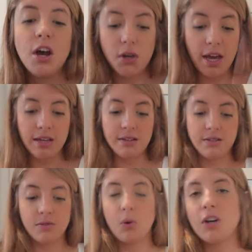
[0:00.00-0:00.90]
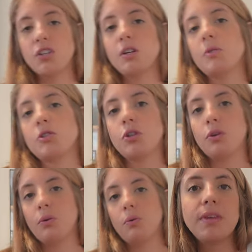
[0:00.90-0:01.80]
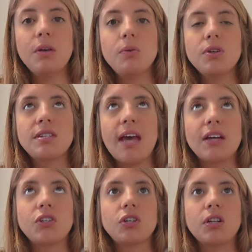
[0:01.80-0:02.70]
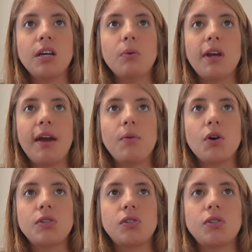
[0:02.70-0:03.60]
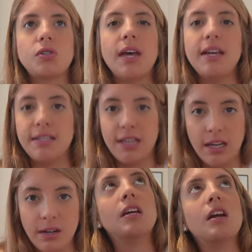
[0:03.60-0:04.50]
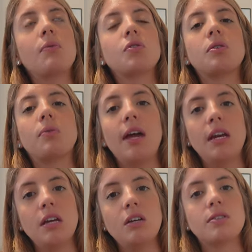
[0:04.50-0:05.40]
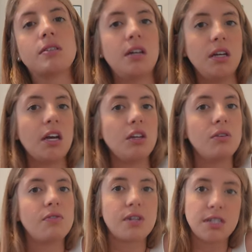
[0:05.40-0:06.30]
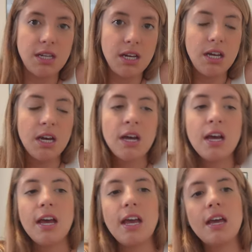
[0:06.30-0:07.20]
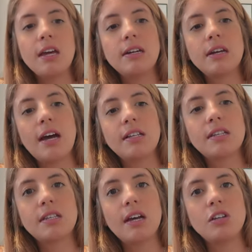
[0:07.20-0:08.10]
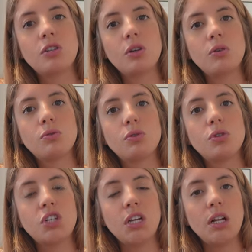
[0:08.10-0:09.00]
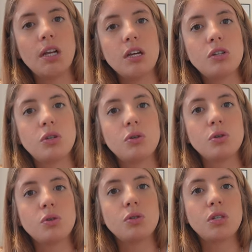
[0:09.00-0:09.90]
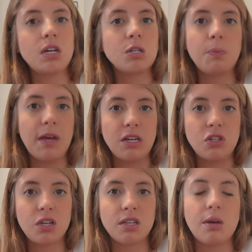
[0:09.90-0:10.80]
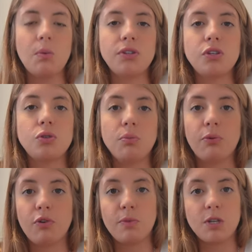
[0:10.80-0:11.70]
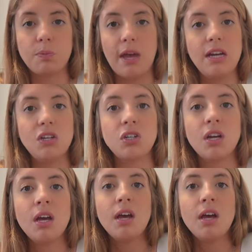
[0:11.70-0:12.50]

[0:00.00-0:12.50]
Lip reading: Okay, question number two. It was actually when I was 18 and I was already studying at university. And I decided to go to Chile to study Spanish because I wanted to improve my Spanish.